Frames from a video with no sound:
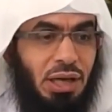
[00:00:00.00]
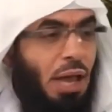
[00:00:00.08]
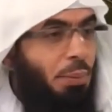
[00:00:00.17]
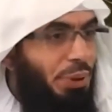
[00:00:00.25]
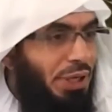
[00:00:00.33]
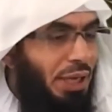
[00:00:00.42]

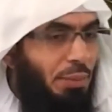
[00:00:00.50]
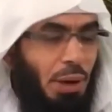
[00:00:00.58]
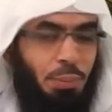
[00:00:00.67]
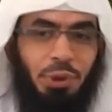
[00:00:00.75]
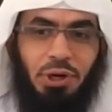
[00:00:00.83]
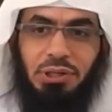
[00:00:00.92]
it became
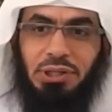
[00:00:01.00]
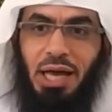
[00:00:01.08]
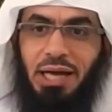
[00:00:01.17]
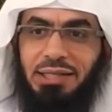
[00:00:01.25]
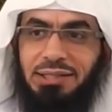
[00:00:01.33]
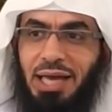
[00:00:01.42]
apparent
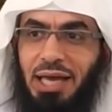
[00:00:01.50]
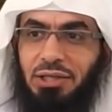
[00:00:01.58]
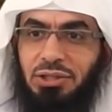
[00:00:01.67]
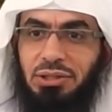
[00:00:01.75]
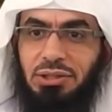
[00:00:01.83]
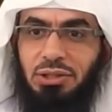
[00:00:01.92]
on his
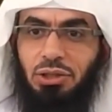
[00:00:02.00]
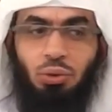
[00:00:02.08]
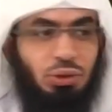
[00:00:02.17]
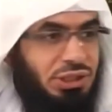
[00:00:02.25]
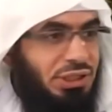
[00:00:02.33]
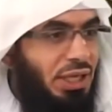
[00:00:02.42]
actions. You
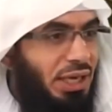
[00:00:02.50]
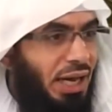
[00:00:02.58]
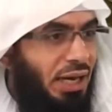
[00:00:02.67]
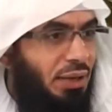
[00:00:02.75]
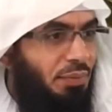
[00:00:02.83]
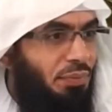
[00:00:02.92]
would see it
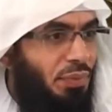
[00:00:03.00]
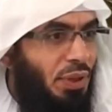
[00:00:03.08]
on him.